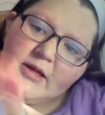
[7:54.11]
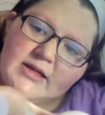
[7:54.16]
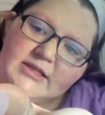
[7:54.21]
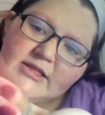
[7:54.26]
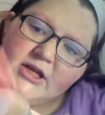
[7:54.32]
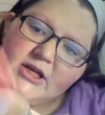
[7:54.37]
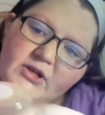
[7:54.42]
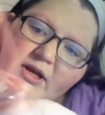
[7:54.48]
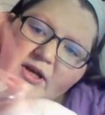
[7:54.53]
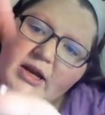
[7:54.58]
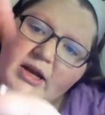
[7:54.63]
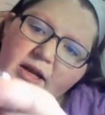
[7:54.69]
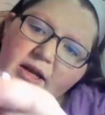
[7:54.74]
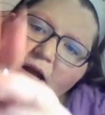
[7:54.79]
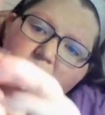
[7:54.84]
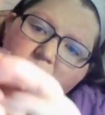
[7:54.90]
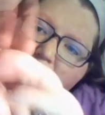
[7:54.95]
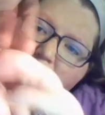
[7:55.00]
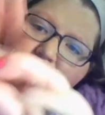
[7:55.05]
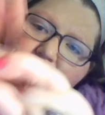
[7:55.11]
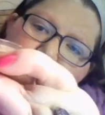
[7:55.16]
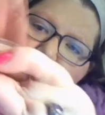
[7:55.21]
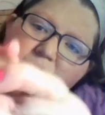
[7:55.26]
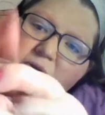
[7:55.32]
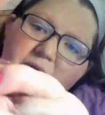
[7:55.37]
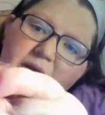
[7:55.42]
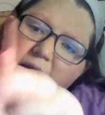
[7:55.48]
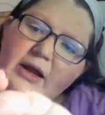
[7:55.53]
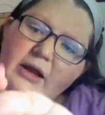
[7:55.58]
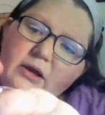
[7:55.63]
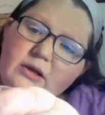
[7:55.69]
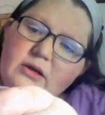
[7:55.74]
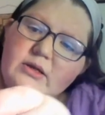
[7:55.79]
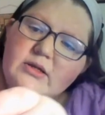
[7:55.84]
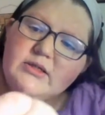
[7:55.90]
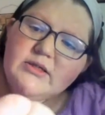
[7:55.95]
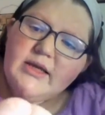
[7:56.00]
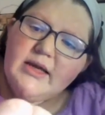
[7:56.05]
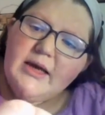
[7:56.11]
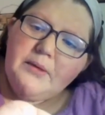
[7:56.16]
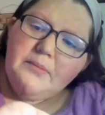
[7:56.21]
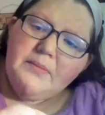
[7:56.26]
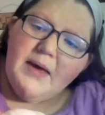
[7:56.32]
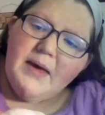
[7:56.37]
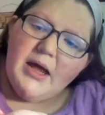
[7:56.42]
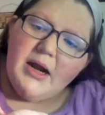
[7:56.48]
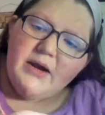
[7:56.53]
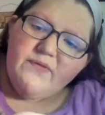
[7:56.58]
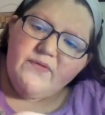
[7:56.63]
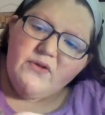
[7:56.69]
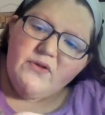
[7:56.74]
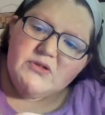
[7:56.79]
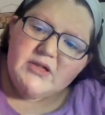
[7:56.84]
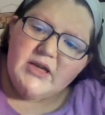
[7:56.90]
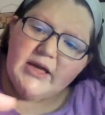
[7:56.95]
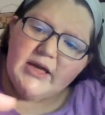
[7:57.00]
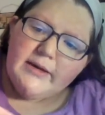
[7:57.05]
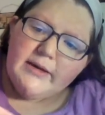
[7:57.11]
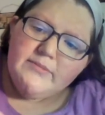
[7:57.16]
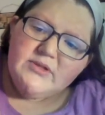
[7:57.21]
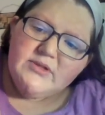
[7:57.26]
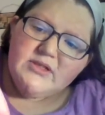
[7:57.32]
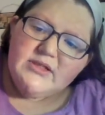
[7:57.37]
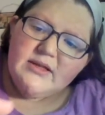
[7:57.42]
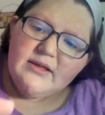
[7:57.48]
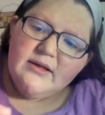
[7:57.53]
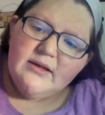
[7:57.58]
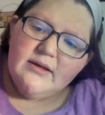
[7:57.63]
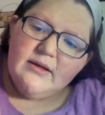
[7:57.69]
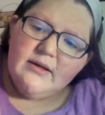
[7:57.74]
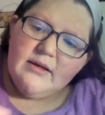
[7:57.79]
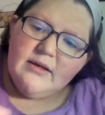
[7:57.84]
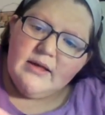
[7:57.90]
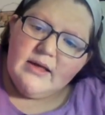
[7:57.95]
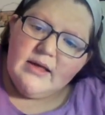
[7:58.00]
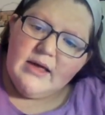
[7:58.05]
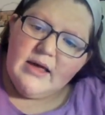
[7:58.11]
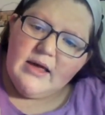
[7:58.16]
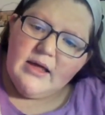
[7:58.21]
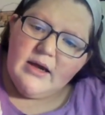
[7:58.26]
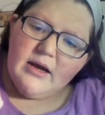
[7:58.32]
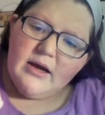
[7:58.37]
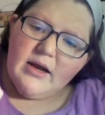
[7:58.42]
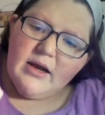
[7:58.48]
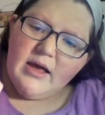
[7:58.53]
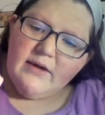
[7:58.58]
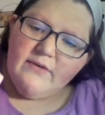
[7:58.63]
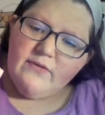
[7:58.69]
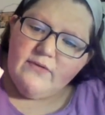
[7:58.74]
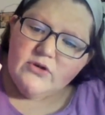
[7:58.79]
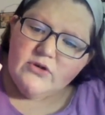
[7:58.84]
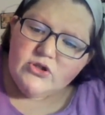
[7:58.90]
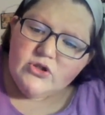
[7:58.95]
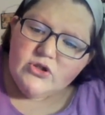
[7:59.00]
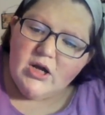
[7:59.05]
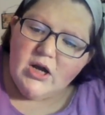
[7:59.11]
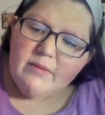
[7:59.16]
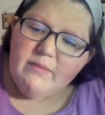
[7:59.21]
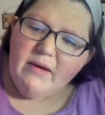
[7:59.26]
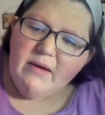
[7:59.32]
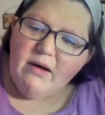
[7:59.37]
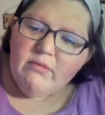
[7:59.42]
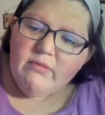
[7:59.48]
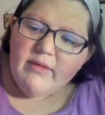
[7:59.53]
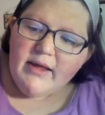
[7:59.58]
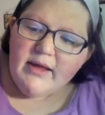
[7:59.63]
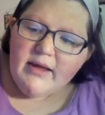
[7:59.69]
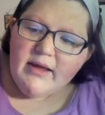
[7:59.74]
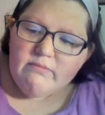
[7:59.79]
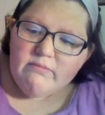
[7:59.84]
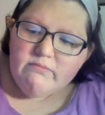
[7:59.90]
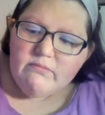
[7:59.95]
tilt it at a couple different angles and pat it a few times, and enough should come out like